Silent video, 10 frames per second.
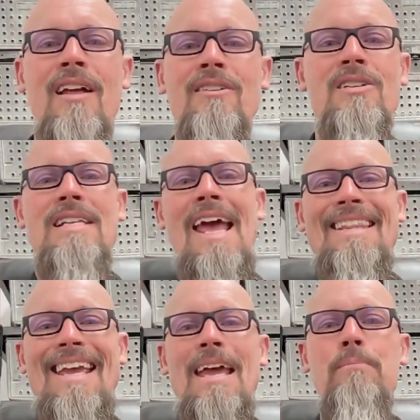understand
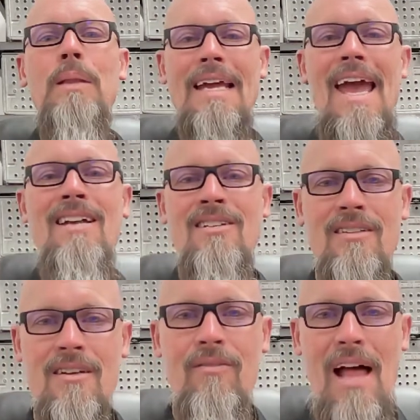the
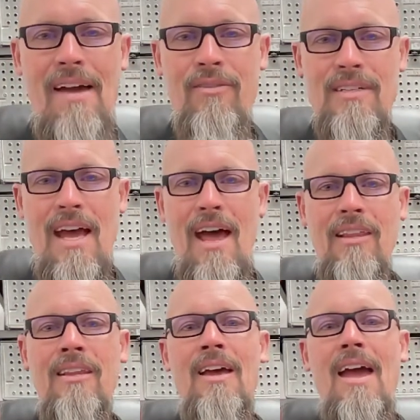implications of life and death